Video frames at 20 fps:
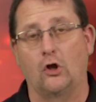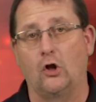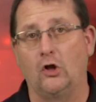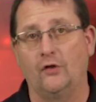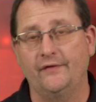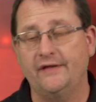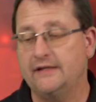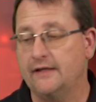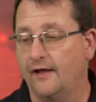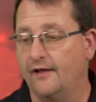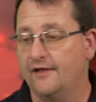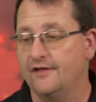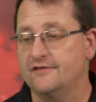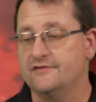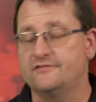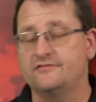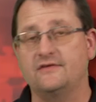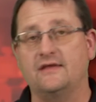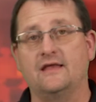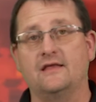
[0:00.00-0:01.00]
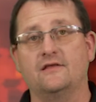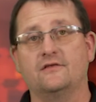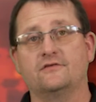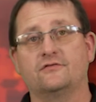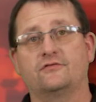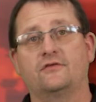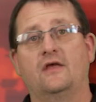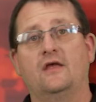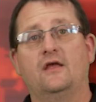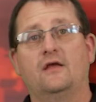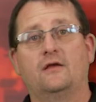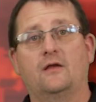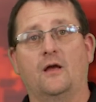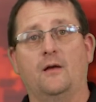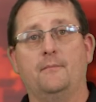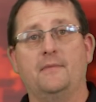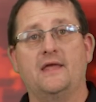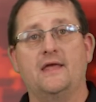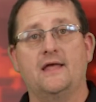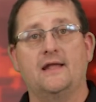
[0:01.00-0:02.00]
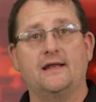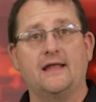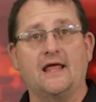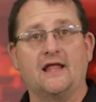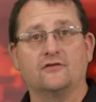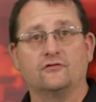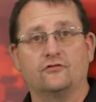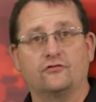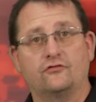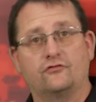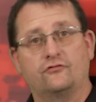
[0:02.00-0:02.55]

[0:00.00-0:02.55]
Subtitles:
All he does is come in and